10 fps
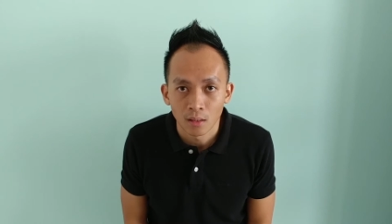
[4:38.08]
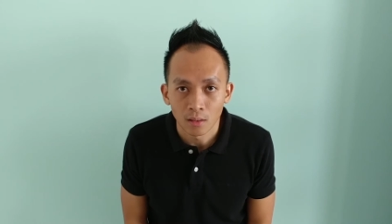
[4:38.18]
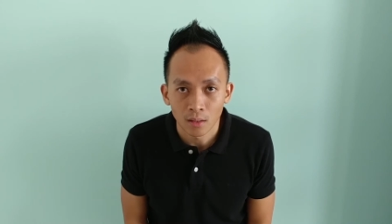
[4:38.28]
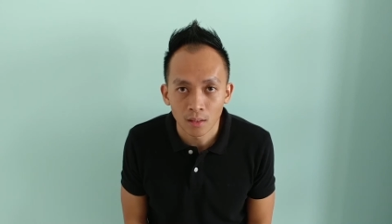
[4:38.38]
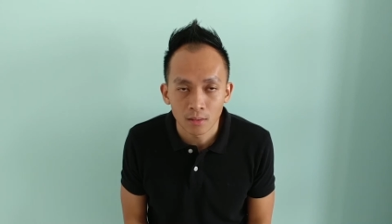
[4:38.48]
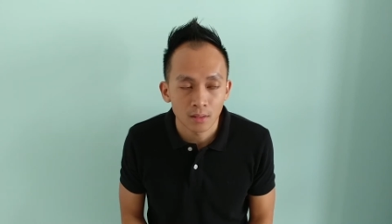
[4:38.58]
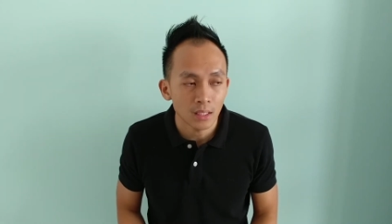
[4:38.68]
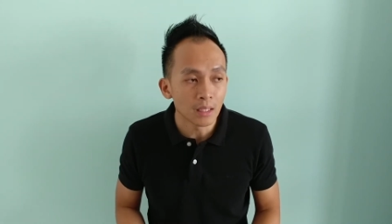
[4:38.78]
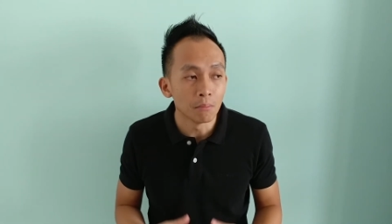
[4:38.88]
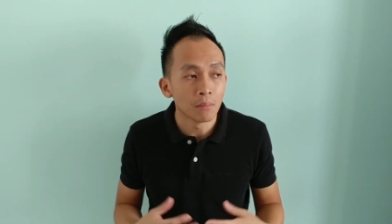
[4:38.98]
Okay,
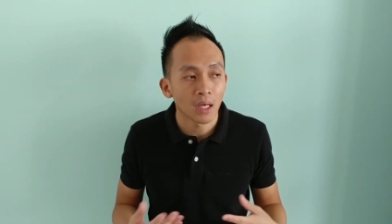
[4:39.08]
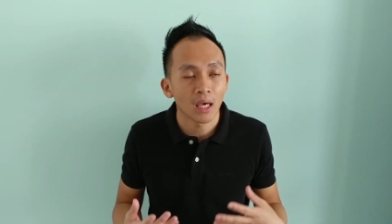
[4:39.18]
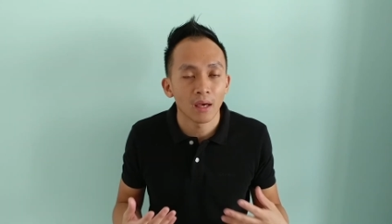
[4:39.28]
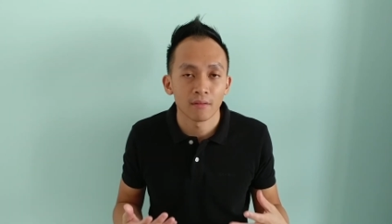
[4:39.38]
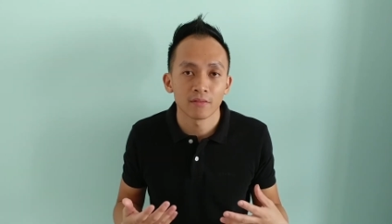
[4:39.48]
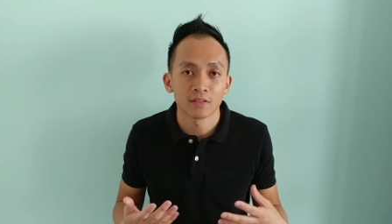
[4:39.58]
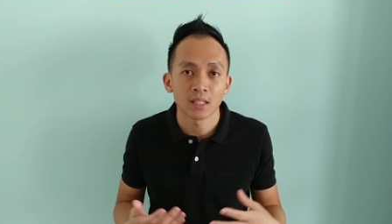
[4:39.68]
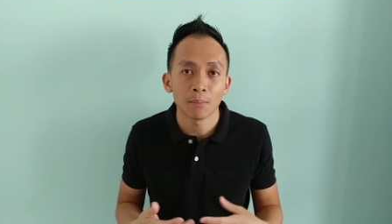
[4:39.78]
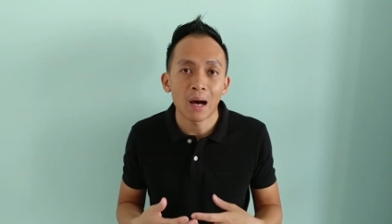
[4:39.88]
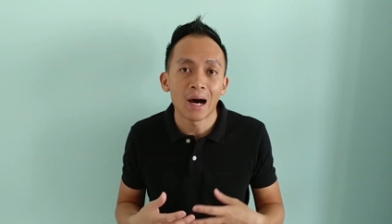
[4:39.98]
it may have
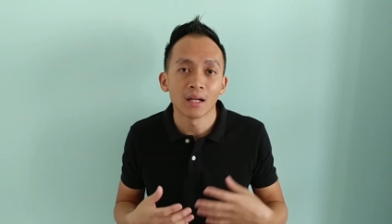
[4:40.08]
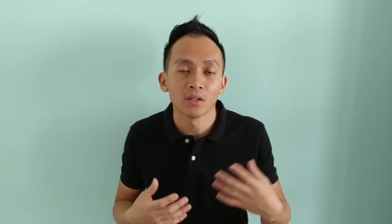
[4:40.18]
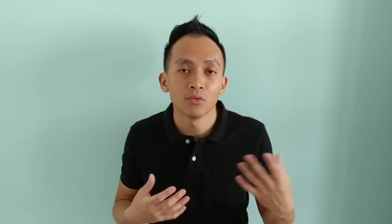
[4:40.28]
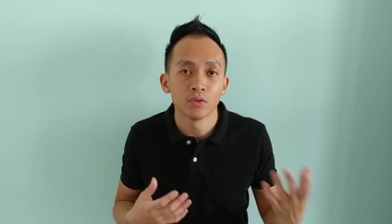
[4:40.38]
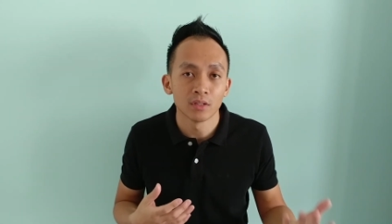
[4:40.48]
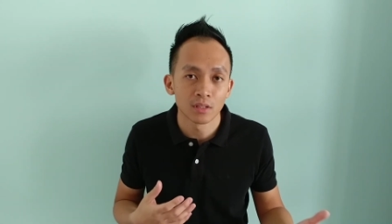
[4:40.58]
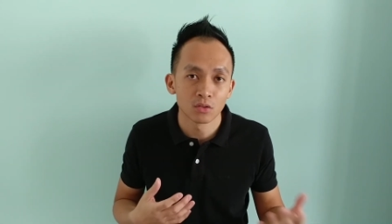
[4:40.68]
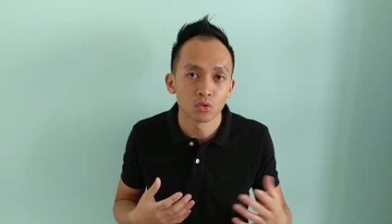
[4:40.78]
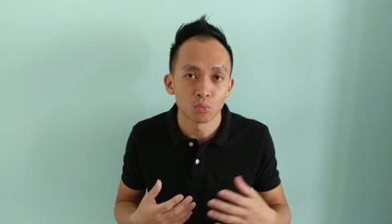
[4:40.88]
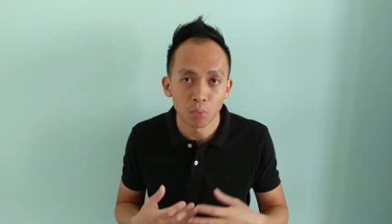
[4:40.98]
some other
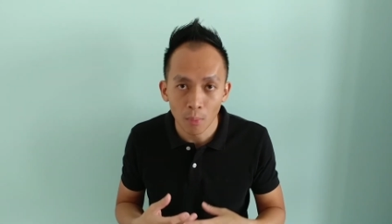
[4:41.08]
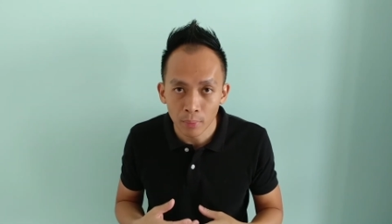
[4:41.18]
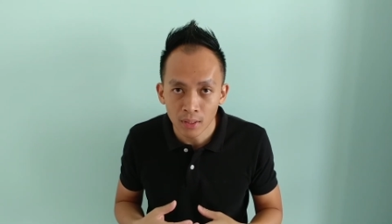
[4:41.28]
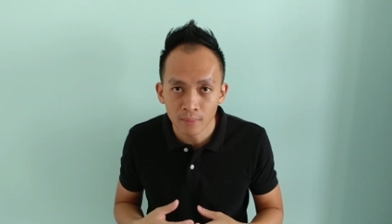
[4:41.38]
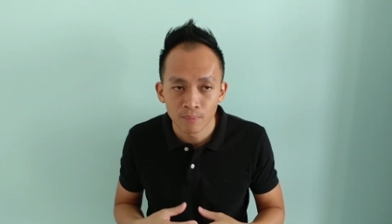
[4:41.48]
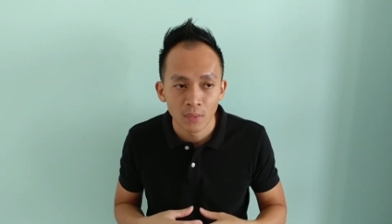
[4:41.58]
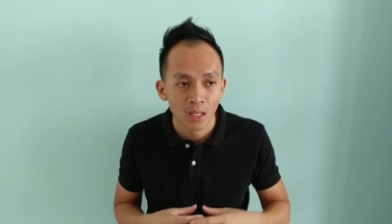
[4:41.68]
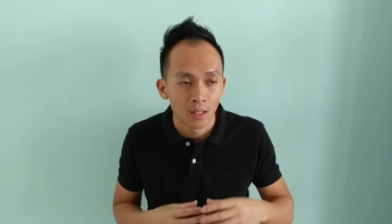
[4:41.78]
reasons to popping,